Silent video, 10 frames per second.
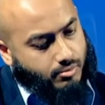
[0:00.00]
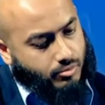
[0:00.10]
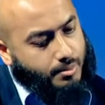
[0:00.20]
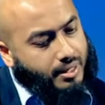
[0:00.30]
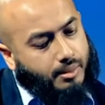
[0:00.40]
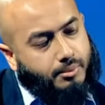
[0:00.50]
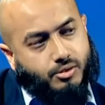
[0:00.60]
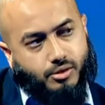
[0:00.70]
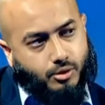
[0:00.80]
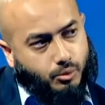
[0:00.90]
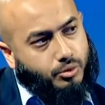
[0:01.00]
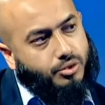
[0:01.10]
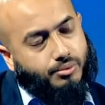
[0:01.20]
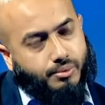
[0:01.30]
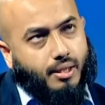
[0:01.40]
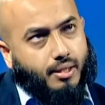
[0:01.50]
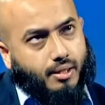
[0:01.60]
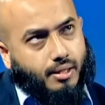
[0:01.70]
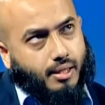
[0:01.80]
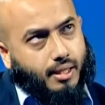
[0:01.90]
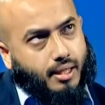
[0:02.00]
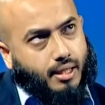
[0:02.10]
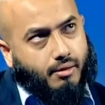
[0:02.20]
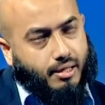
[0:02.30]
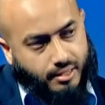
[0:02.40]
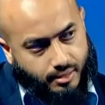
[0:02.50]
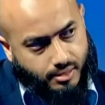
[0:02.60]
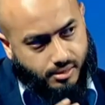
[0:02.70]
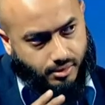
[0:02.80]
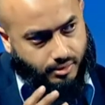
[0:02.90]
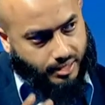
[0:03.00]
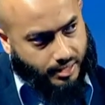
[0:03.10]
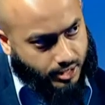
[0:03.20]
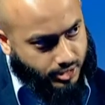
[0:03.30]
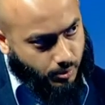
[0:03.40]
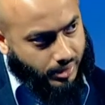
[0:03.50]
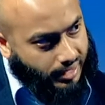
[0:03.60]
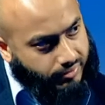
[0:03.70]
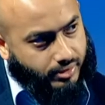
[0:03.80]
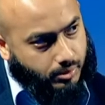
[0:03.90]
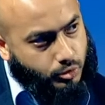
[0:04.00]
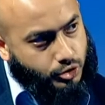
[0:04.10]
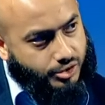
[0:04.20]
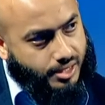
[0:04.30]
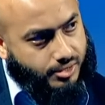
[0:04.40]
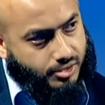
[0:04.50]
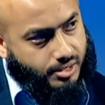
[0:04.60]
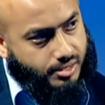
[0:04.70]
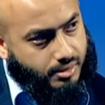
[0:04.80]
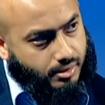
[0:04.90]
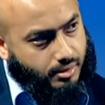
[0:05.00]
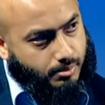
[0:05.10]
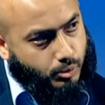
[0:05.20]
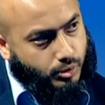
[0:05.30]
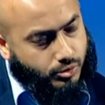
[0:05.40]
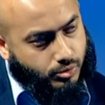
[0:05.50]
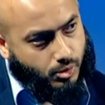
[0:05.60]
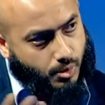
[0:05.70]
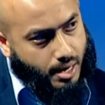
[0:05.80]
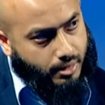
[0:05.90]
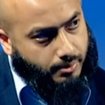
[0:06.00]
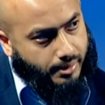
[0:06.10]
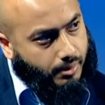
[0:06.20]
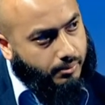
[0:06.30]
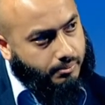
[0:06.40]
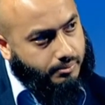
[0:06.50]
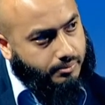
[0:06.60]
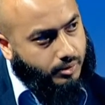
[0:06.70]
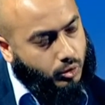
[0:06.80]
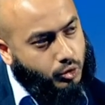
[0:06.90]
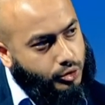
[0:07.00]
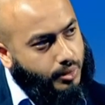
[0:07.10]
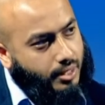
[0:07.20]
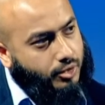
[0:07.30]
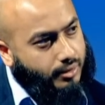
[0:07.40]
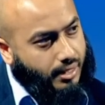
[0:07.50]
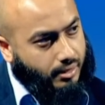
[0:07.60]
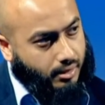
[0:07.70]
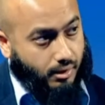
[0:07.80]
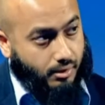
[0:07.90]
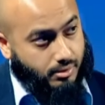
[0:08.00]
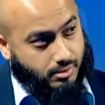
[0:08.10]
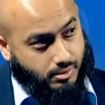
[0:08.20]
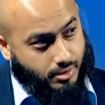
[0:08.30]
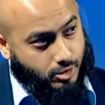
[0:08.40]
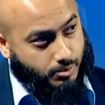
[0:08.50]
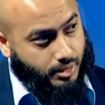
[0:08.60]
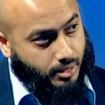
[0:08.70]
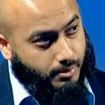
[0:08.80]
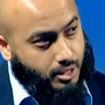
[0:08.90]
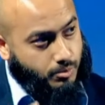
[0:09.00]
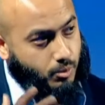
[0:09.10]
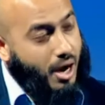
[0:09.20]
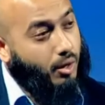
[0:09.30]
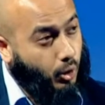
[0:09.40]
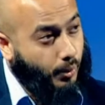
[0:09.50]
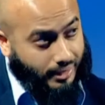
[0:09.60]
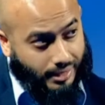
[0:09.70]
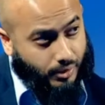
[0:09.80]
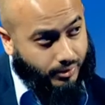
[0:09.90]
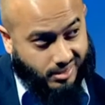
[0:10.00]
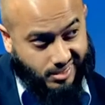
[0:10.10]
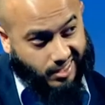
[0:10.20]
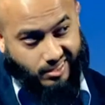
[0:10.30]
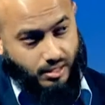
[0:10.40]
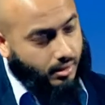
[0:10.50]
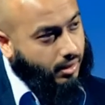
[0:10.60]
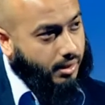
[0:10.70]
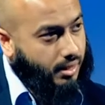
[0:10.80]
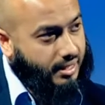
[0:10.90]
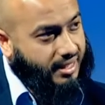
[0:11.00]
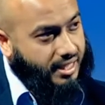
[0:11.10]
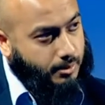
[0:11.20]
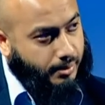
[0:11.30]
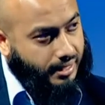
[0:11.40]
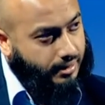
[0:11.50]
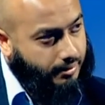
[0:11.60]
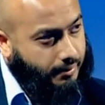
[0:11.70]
Rahma, coming to you, would you, in this, you know, day and age that we live in, would you say it's just the boys who go out and about? Or could you argue that girls tend to be much more outgoing now than, say, a decade back?